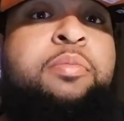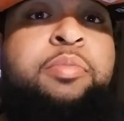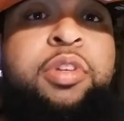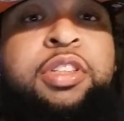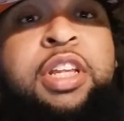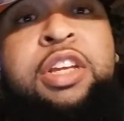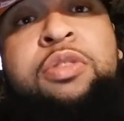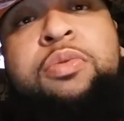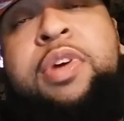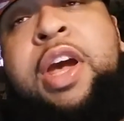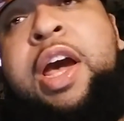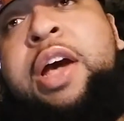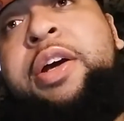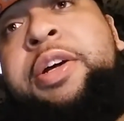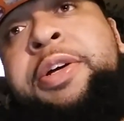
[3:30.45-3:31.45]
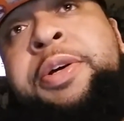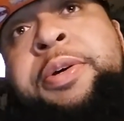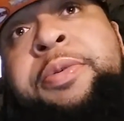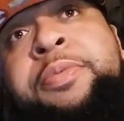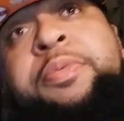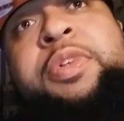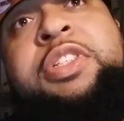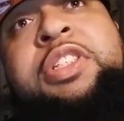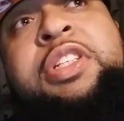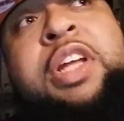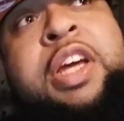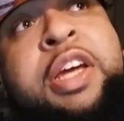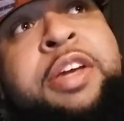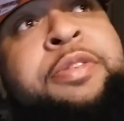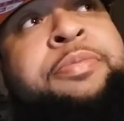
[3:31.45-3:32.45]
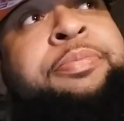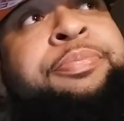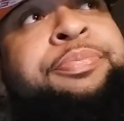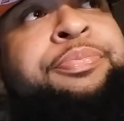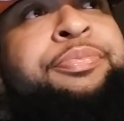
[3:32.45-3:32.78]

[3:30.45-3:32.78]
But then you got what's his name?